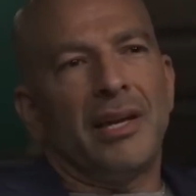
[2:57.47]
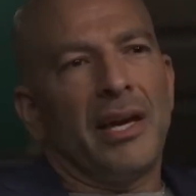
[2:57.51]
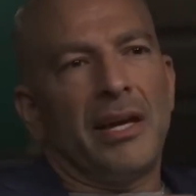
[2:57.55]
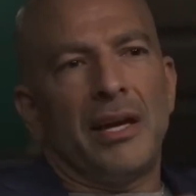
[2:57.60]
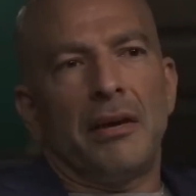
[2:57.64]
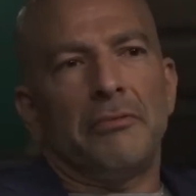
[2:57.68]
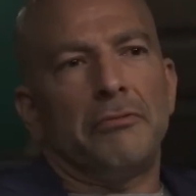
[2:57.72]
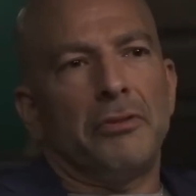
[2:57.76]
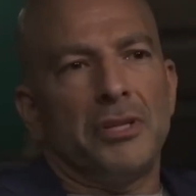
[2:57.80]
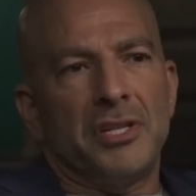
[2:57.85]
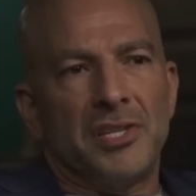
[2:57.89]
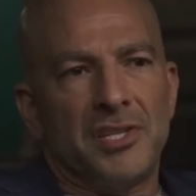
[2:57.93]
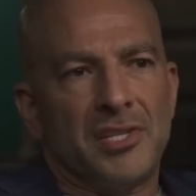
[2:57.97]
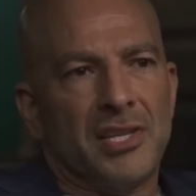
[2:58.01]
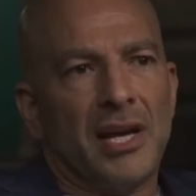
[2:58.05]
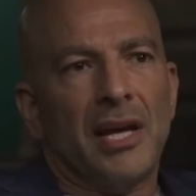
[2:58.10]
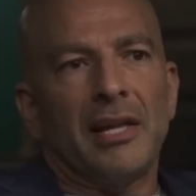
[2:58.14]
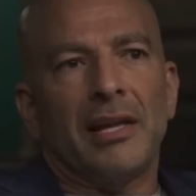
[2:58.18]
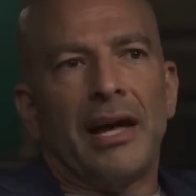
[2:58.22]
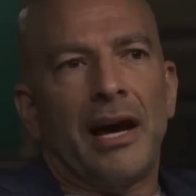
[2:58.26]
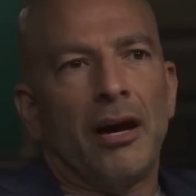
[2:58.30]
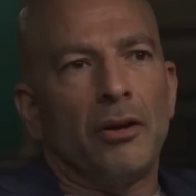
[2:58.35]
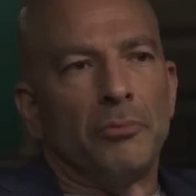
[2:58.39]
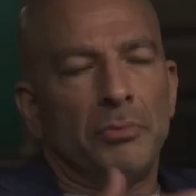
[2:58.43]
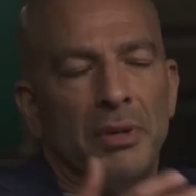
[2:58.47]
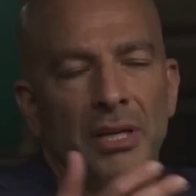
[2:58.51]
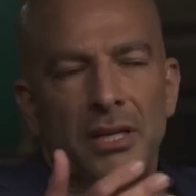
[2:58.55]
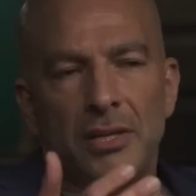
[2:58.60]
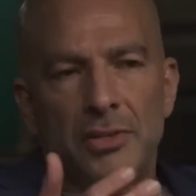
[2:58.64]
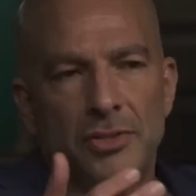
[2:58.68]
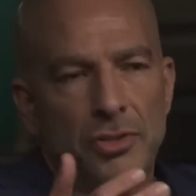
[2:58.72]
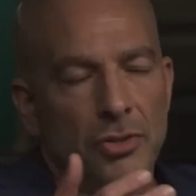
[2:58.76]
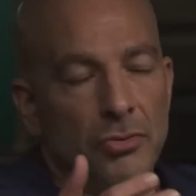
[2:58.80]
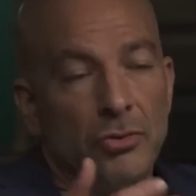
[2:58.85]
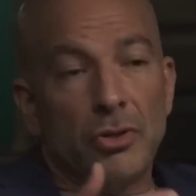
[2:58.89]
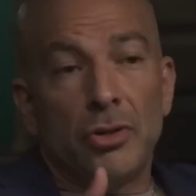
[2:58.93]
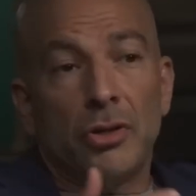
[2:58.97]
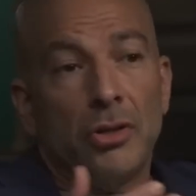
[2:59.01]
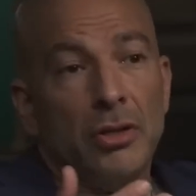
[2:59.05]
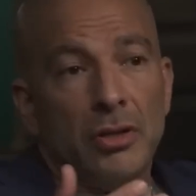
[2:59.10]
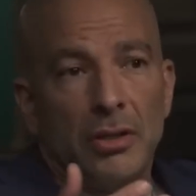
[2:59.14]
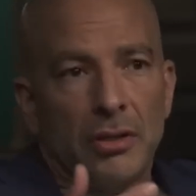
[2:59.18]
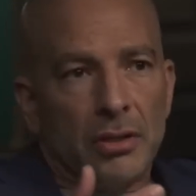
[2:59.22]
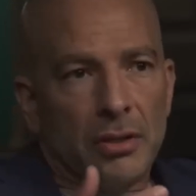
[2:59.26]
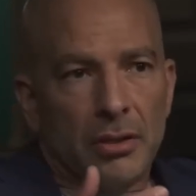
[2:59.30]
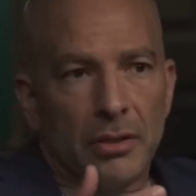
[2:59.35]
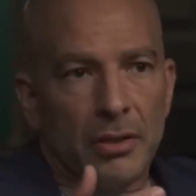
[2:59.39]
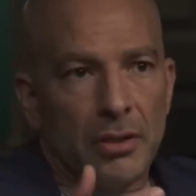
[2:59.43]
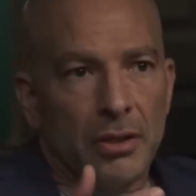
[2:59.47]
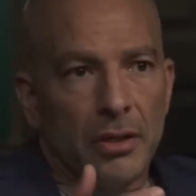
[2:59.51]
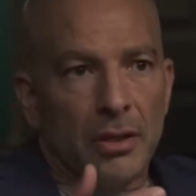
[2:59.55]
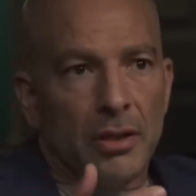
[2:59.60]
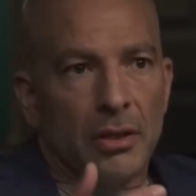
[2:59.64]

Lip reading: get every cell out because you couldn't.